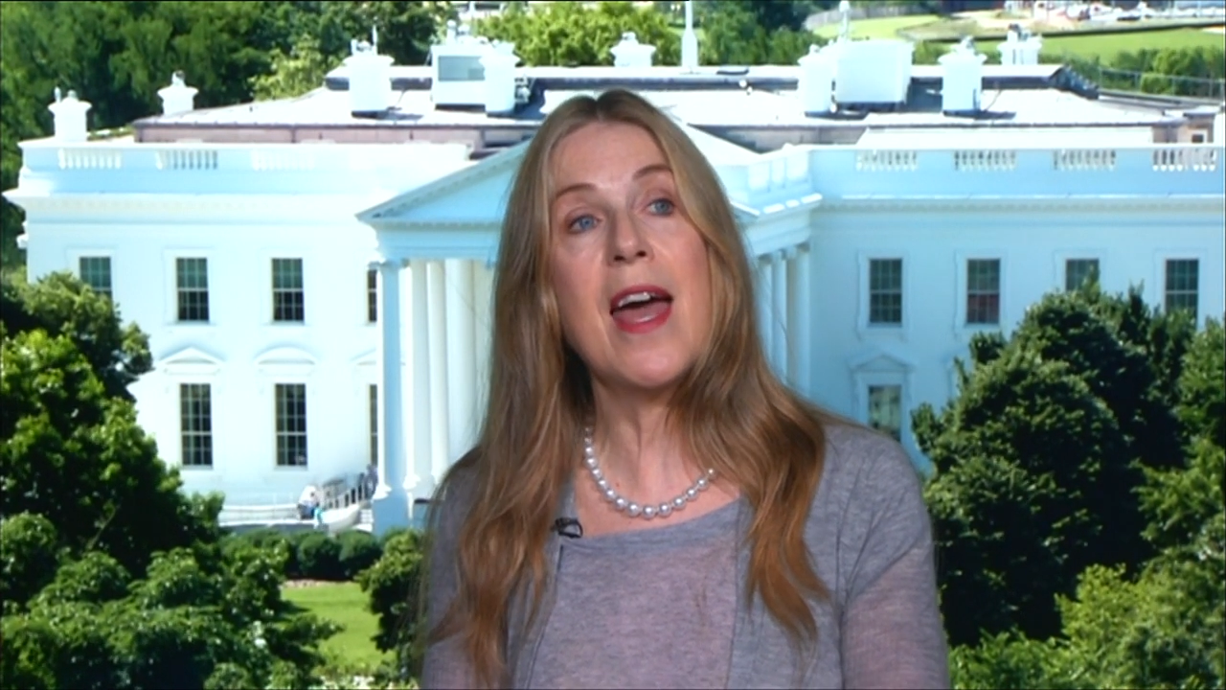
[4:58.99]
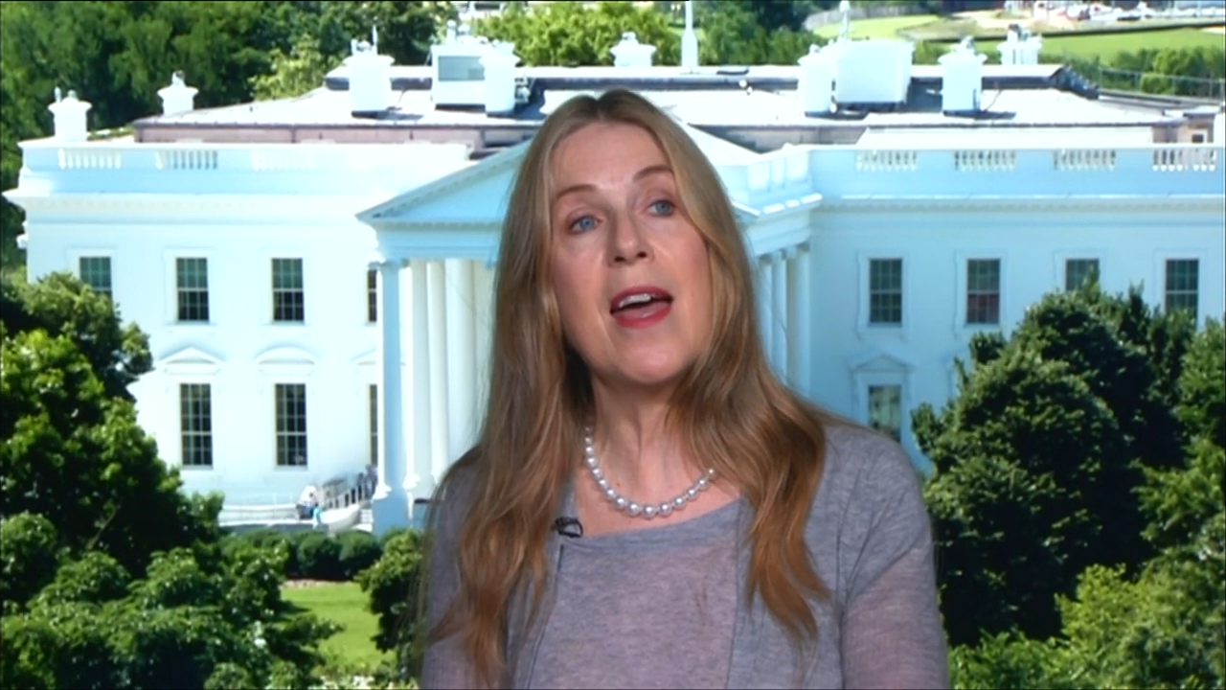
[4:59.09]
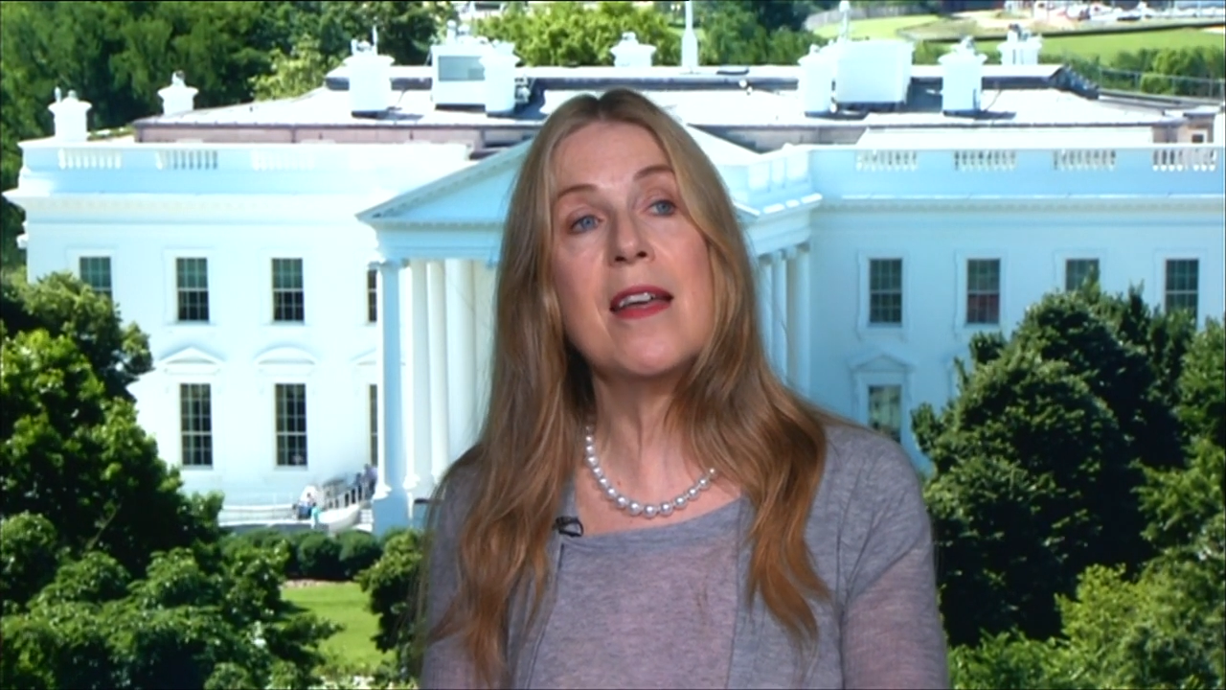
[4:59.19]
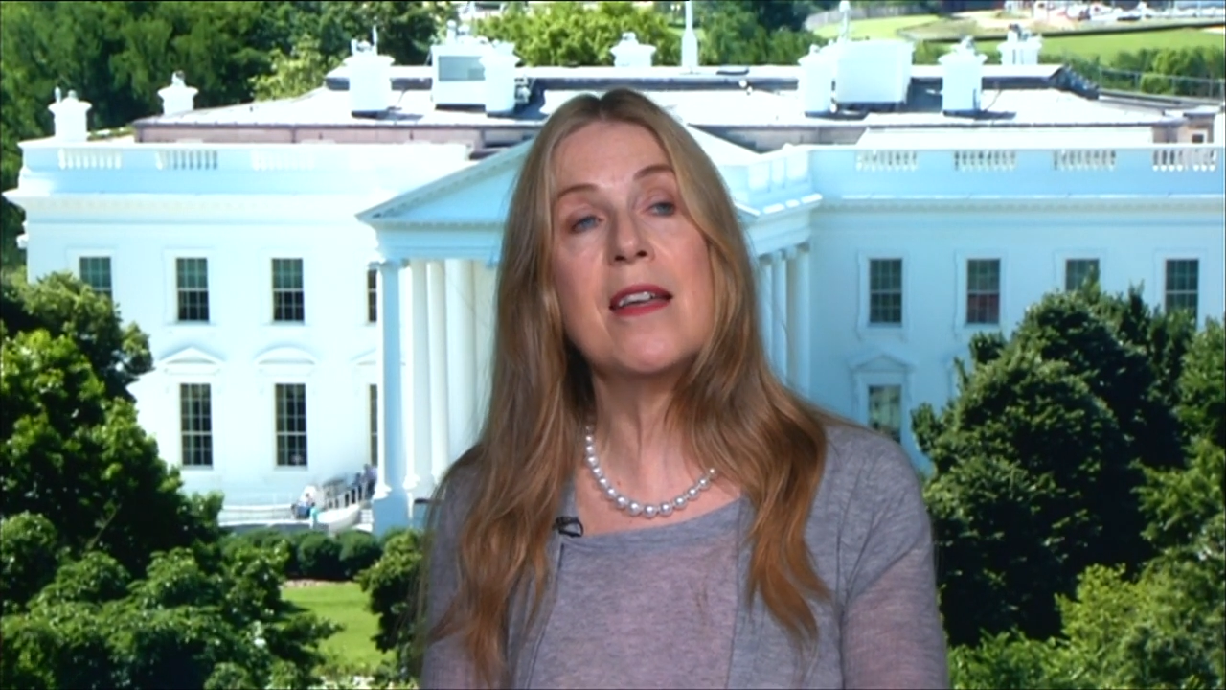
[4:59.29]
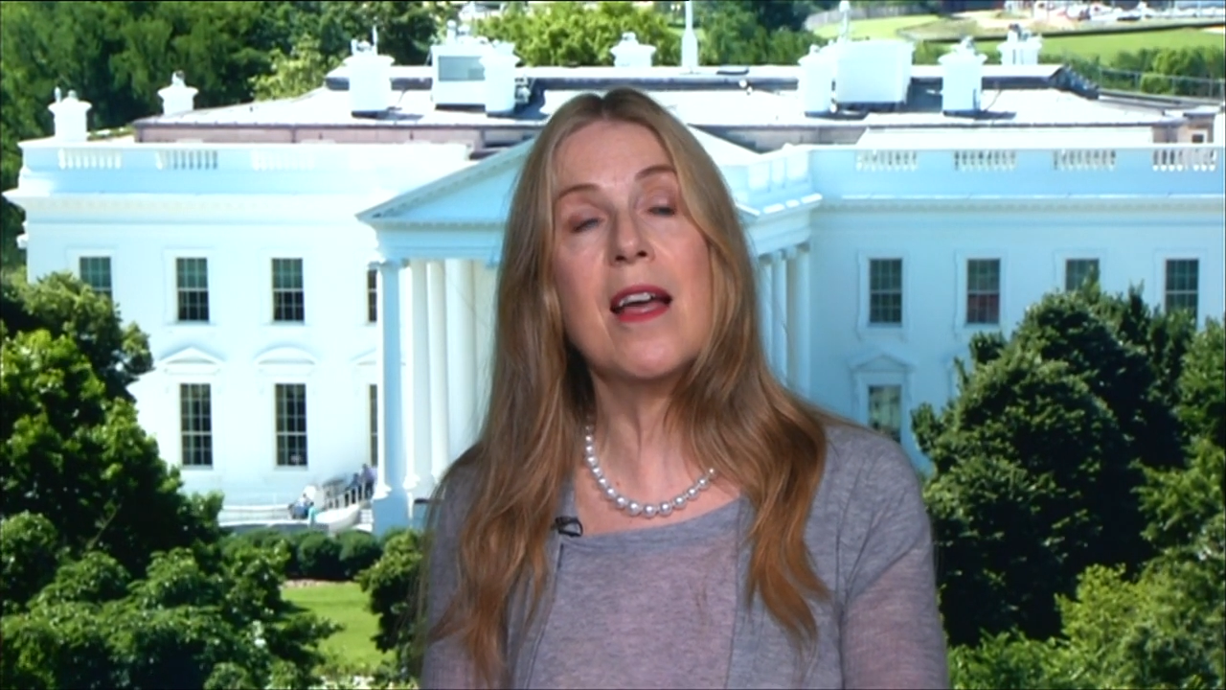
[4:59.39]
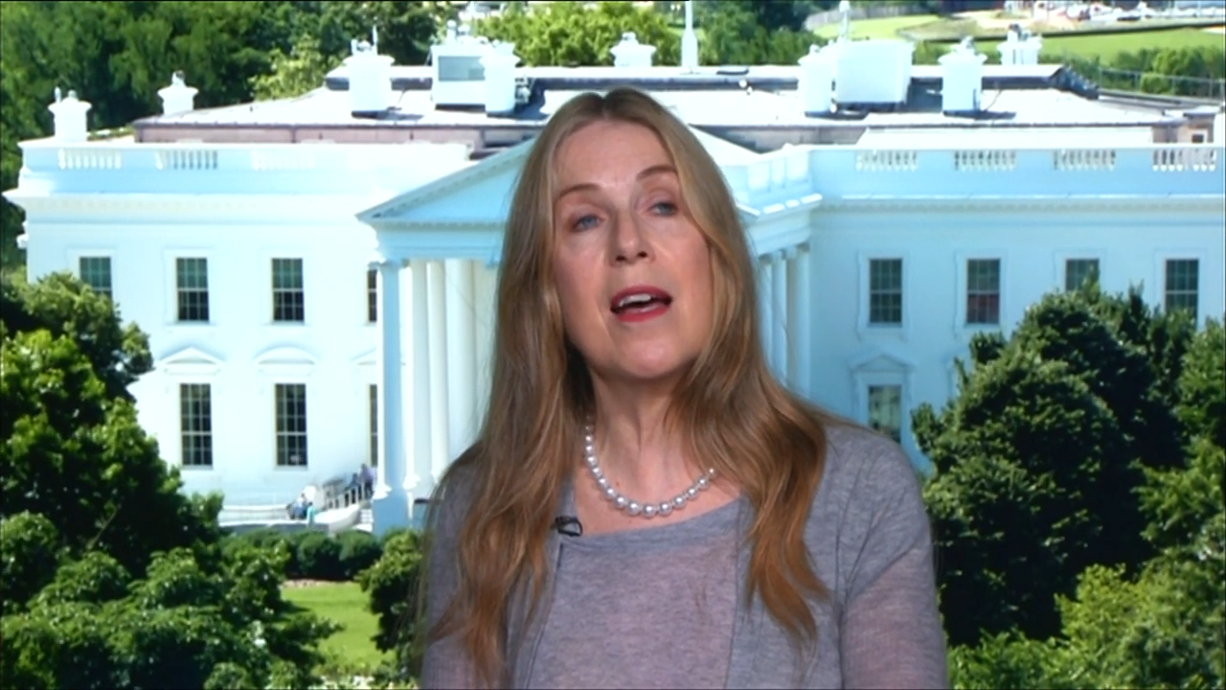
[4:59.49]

and,